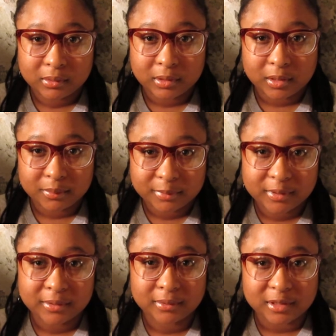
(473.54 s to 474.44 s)
Yep,
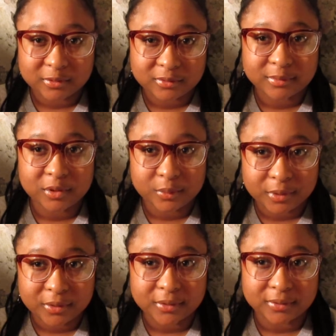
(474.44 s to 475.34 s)
that's what's been
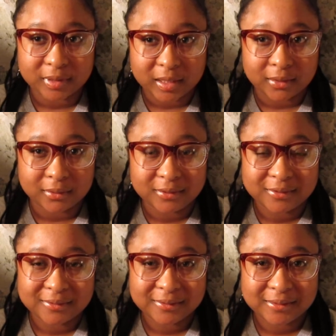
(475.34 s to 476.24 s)
going on. And
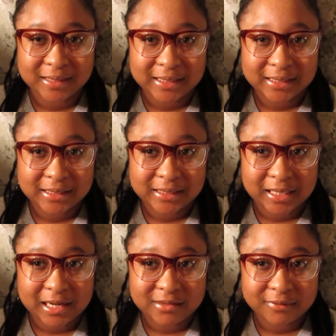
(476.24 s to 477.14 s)

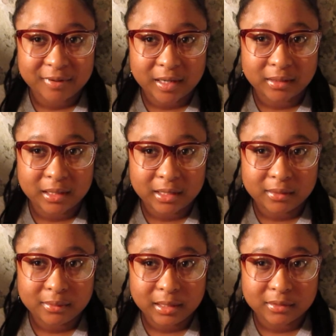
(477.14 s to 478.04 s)
as of right
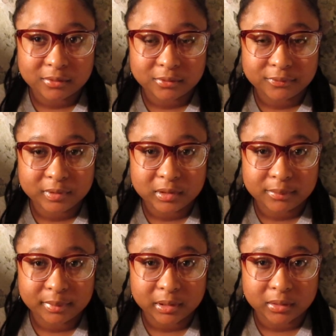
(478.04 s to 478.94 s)
now, I don't really
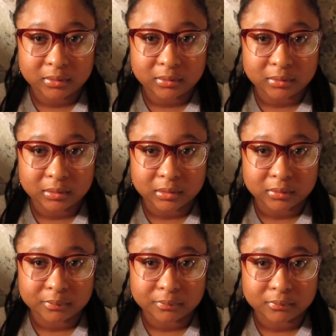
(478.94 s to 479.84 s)
plan
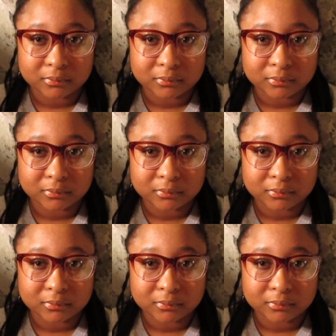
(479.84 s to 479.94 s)
on